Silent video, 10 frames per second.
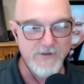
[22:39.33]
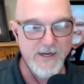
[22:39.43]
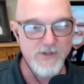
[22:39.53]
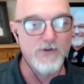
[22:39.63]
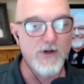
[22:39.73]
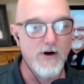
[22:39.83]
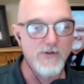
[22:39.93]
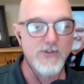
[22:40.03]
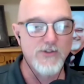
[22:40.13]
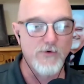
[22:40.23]
Air National
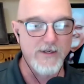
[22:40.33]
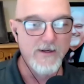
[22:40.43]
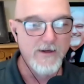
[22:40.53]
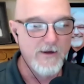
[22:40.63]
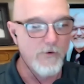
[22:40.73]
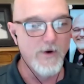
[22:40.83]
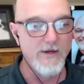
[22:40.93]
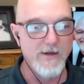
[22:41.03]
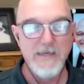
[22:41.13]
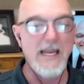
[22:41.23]
Guard story
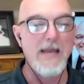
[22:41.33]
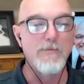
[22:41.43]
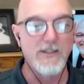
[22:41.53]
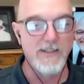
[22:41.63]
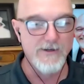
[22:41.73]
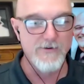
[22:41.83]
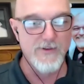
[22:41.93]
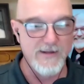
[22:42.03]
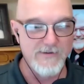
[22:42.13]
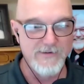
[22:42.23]
when it became clear
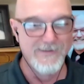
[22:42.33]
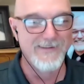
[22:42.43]
that